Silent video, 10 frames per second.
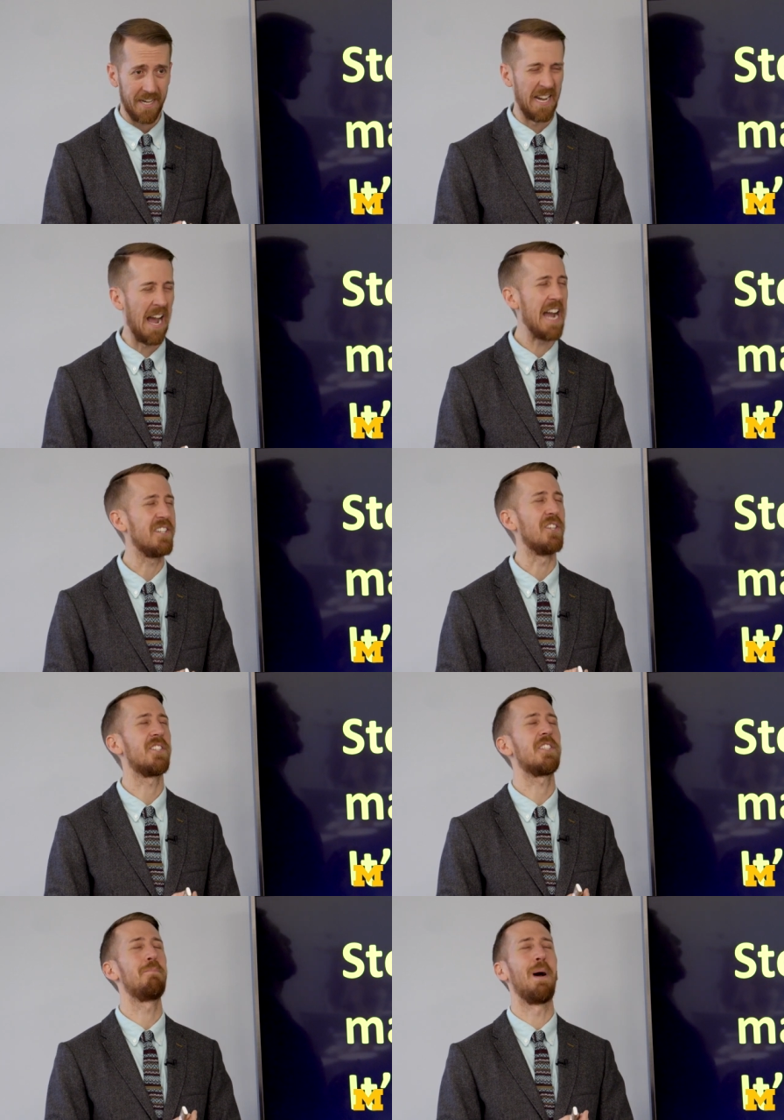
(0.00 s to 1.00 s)
And I
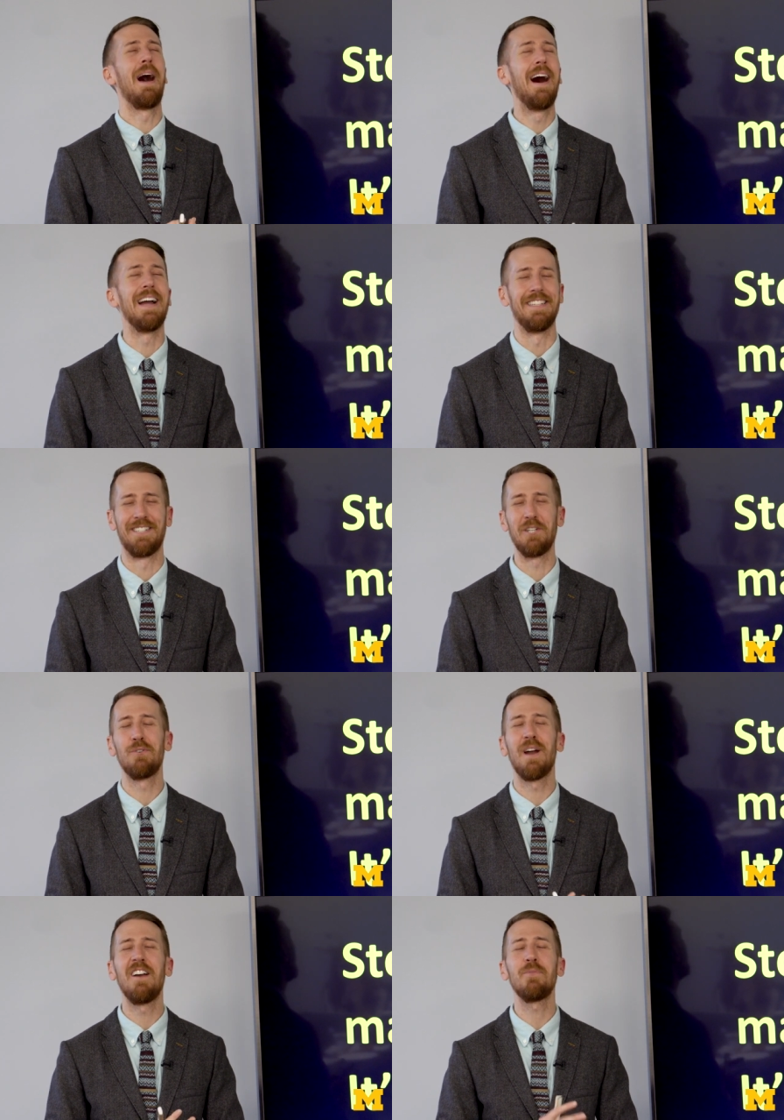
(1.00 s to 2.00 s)
despise, it
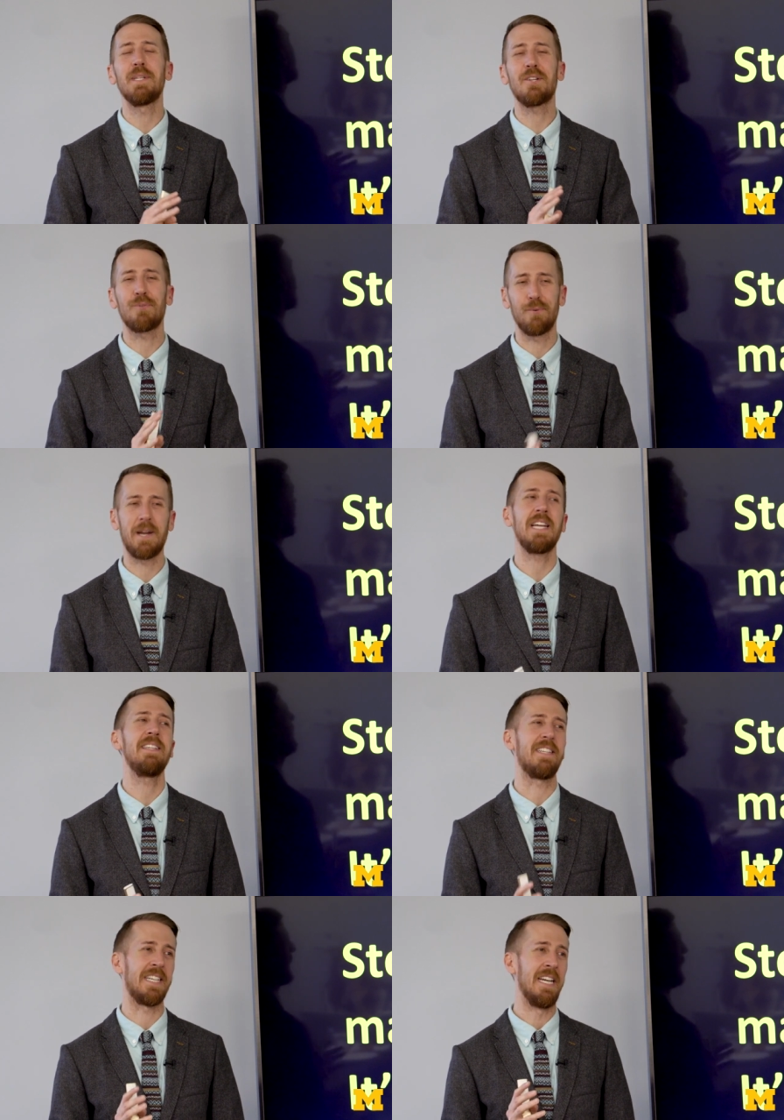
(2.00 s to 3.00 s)
drives me
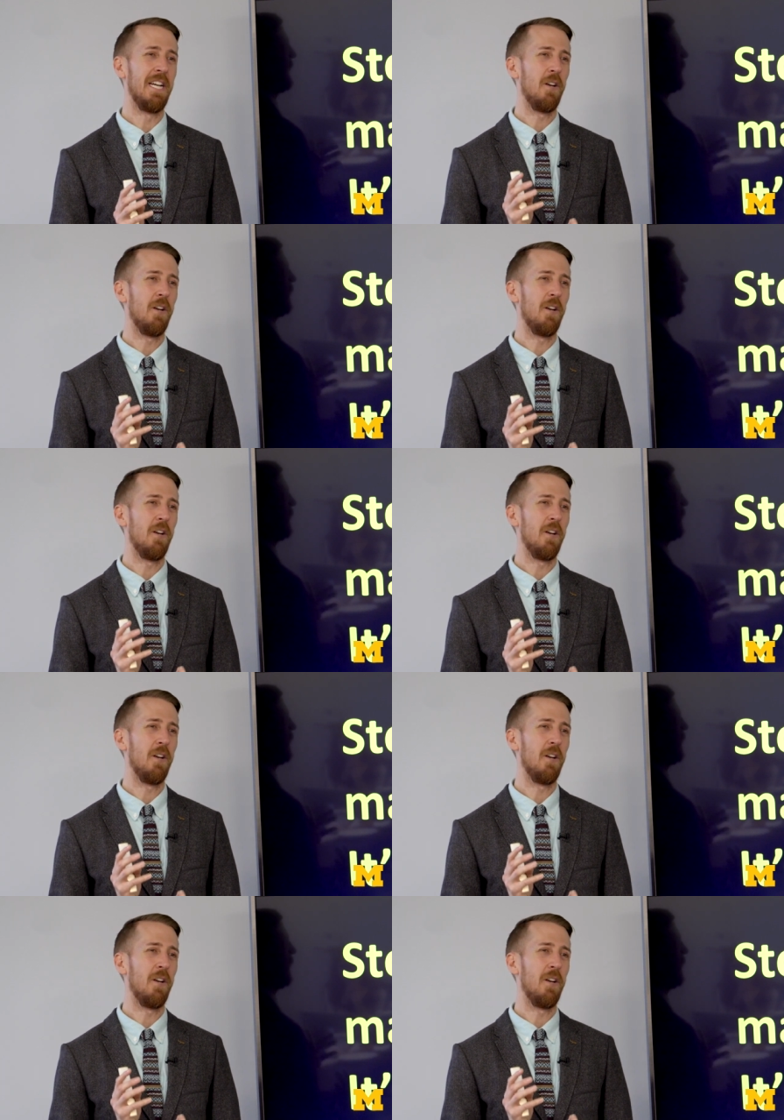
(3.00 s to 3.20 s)
crazy